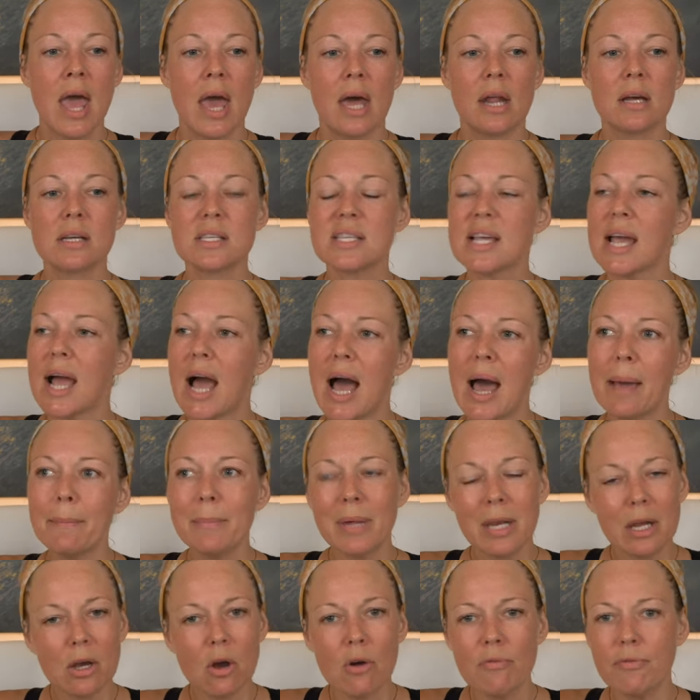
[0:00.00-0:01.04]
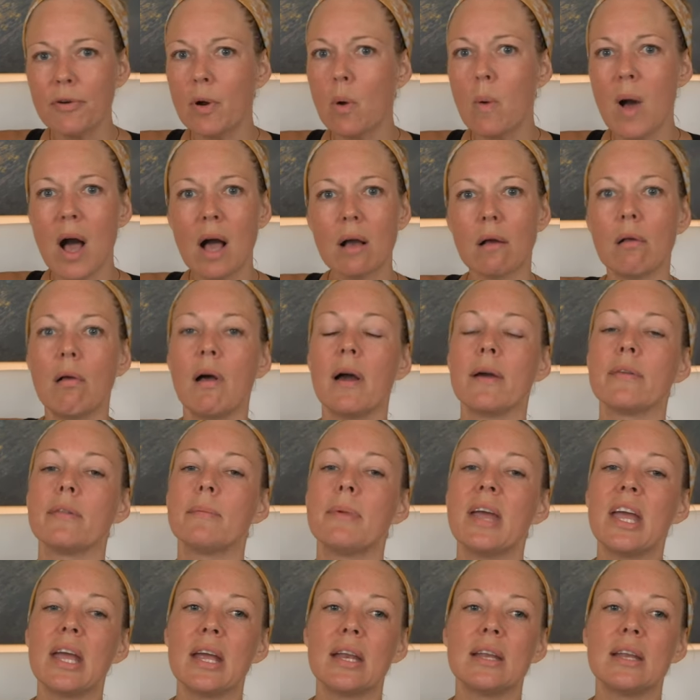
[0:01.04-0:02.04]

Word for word: And I was like, I'm going to go for a walk along the bay.